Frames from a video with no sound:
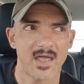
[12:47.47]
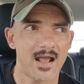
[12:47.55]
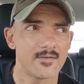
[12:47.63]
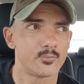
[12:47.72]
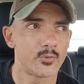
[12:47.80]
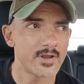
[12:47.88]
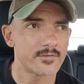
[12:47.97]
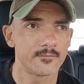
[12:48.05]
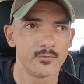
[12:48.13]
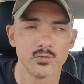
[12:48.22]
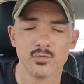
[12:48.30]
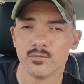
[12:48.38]
have
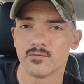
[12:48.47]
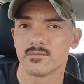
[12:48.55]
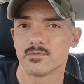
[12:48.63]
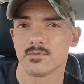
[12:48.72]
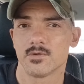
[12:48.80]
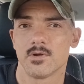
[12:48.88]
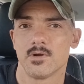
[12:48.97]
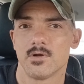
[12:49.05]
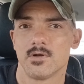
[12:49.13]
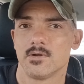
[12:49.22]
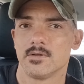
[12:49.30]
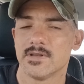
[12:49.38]
breakthroughs,
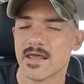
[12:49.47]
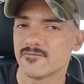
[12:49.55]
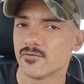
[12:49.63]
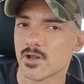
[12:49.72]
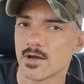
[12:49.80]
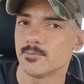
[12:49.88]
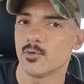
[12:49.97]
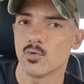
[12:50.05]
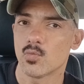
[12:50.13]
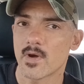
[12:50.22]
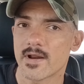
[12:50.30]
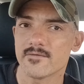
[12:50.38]
level up
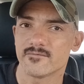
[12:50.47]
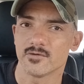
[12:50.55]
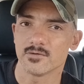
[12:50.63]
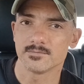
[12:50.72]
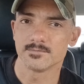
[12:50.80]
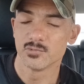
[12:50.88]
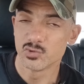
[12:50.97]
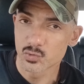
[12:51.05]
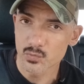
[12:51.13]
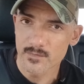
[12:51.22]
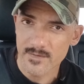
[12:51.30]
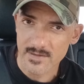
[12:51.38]
or whatever,
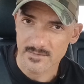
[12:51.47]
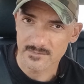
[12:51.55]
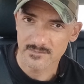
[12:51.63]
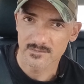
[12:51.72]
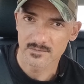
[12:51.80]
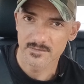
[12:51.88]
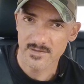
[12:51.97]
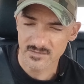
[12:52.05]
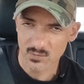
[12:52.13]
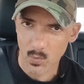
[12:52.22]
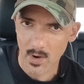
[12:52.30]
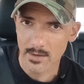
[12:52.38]
do this.
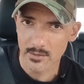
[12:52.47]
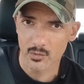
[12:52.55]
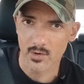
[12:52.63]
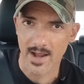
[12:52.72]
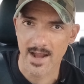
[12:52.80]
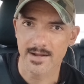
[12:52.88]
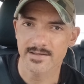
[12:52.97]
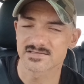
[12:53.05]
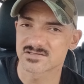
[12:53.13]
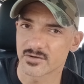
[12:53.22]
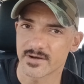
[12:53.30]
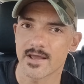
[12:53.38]
This one little hack
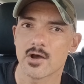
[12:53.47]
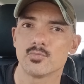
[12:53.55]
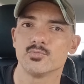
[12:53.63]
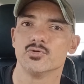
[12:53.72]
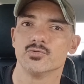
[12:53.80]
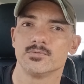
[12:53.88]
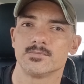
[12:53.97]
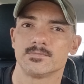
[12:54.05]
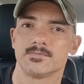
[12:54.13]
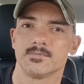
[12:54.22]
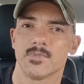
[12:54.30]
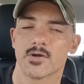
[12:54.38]
is going to help you,
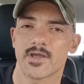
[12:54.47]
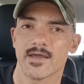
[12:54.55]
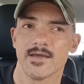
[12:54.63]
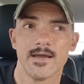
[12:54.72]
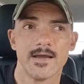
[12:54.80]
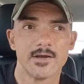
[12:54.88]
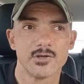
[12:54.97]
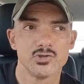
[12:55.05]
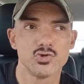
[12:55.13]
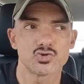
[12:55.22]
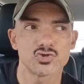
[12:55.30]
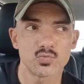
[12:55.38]
okay?
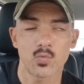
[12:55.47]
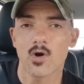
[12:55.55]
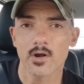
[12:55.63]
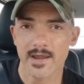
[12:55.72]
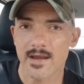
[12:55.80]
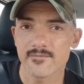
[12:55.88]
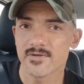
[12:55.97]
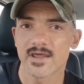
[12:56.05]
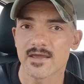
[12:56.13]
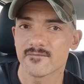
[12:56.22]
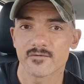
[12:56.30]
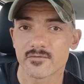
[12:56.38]
You should walk every
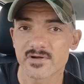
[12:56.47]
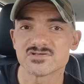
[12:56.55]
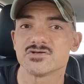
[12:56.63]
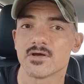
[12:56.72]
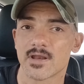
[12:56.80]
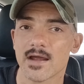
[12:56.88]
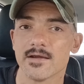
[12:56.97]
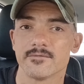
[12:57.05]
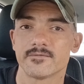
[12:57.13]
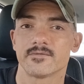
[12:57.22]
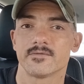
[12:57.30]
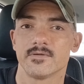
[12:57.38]
day for the rest of your
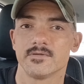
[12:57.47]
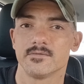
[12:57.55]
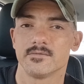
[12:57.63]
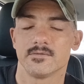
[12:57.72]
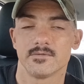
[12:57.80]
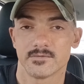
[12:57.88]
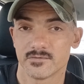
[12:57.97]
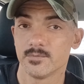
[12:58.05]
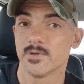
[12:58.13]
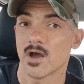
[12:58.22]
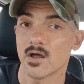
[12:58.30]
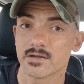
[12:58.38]
life,
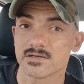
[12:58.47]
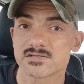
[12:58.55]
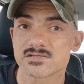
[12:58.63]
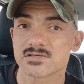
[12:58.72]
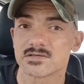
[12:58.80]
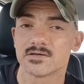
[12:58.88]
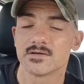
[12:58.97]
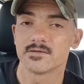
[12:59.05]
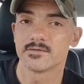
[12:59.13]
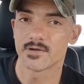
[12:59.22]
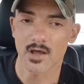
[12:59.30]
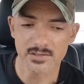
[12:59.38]
to be honest,
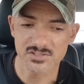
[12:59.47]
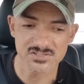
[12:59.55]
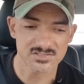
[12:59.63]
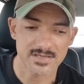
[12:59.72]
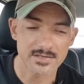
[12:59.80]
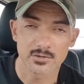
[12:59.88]
not just